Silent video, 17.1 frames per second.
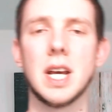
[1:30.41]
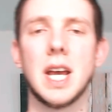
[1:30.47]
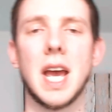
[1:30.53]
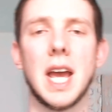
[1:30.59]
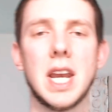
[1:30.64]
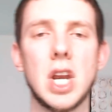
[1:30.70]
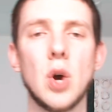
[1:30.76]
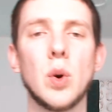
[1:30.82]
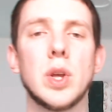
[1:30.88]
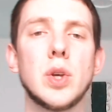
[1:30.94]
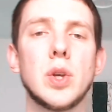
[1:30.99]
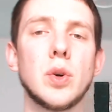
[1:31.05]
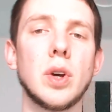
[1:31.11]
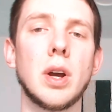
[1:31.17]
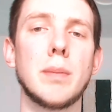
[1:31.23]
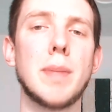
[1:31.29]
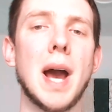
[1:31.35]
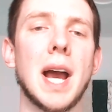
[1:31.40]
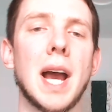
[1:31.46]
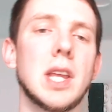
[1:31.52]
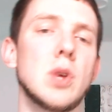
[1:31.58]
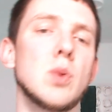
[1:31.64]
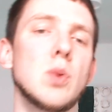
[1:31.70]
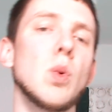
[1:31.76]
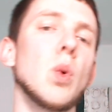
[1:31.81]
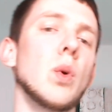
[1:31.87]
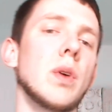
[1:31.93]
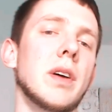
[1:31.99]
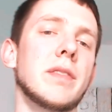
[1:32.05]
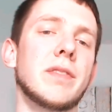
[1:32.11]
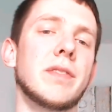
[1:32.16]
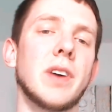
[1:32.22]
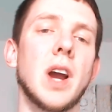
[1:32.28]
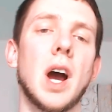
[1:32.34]
and knowing you can come back and you won't have
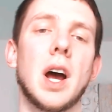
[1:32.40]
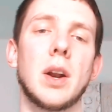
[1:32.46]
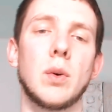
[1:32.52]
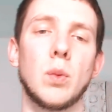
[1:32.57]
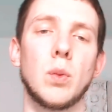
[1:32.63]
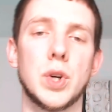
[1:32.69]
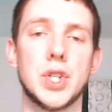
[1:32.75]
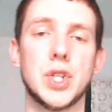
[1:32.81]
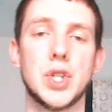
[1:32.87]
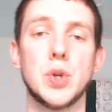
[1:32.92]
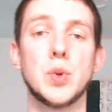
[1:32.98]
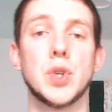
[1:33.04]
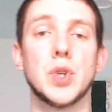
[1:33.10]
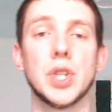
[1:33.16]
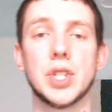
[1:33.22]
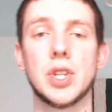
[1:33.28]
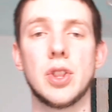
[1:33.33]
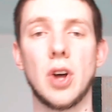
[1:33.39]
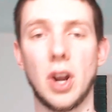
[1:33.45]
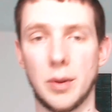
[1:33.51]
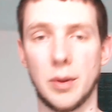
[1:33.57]
forgotten what you just thought